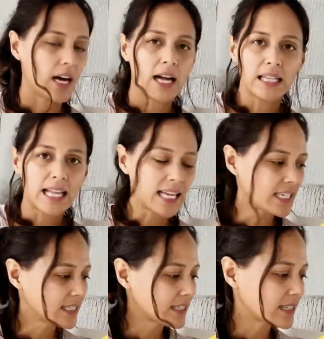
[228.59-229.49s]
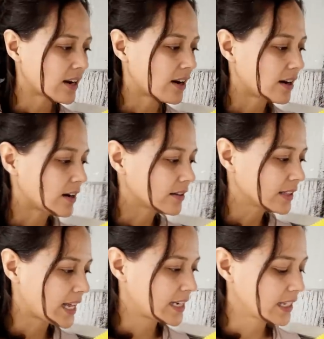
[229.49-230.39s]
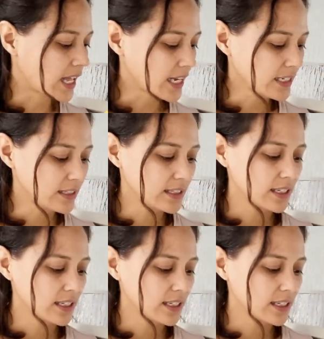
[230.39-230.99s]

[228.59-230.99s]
a lights, our LED lights.